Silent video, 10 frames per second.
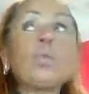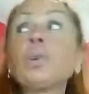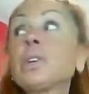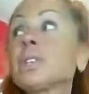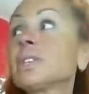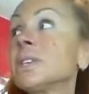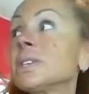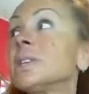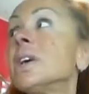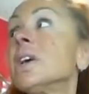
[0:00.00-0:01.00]
worked
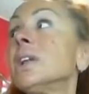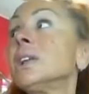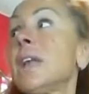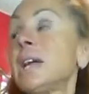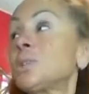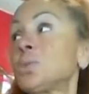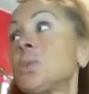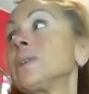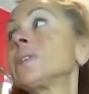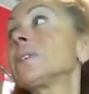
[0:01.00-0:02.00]
since last
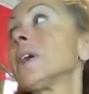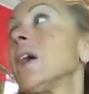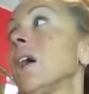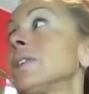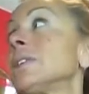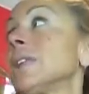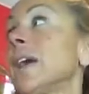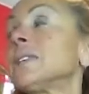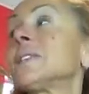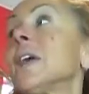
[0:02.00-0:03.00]
Wednesday. The
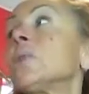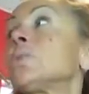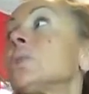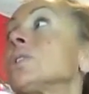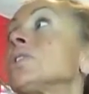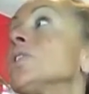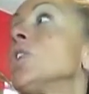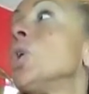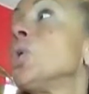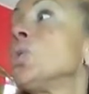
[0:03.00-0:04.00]
last day I worked
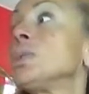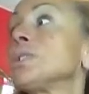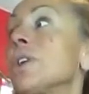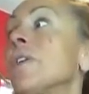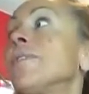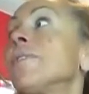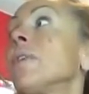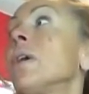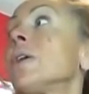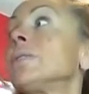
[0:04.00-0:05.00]
was
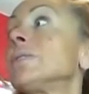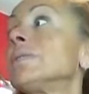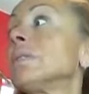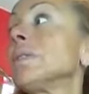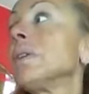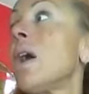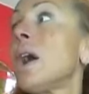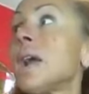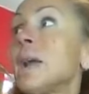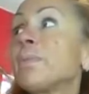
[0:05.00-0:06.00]
on
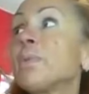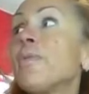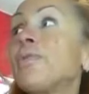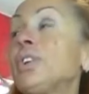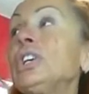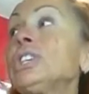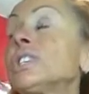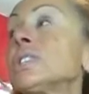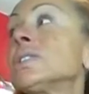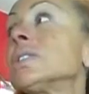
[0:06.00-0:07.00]
April
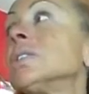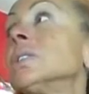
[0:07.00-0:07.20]
1st.